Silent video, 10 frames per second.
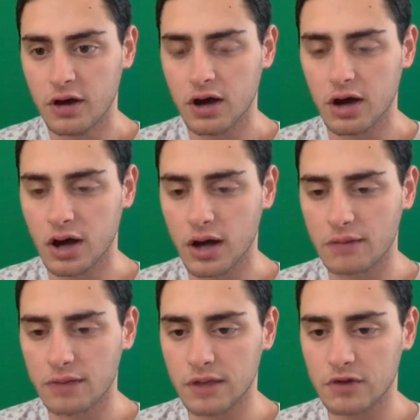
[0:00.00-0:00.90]

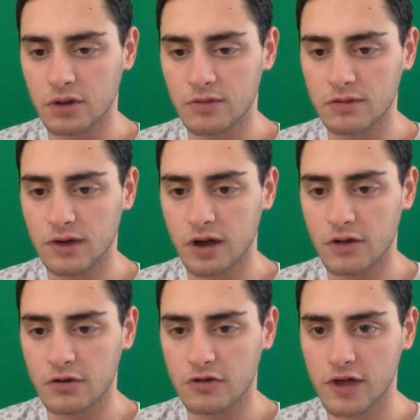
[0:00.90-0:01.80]
In terms of
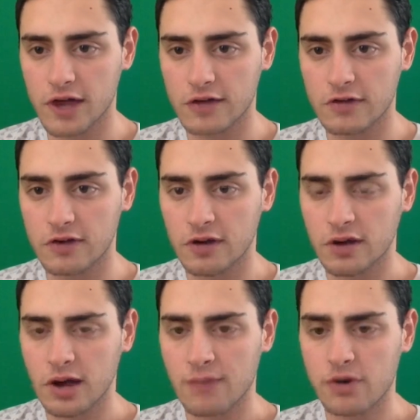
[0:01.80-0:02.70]
other sites,
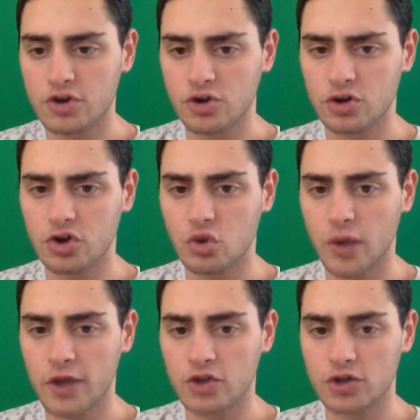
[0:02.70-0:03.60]
I'm pretty sure
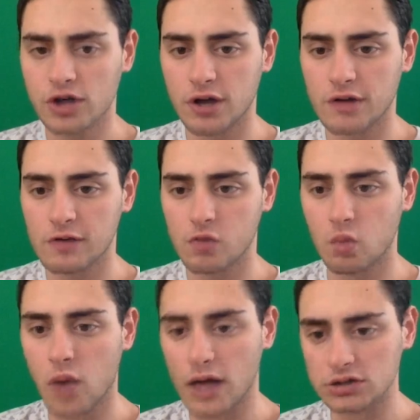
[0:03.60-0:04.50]
UWager does as
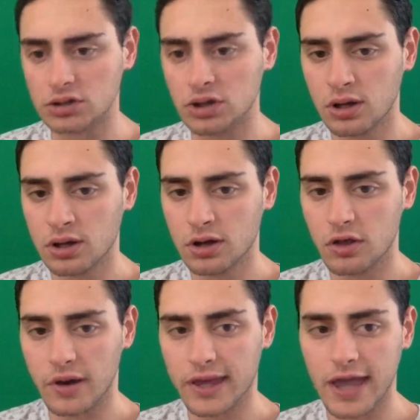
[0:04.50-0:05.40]
well,
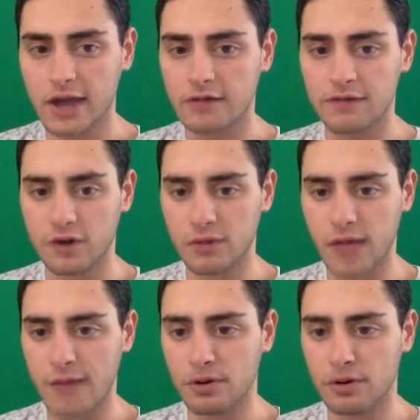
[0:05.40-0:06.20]
although I can't confirm that.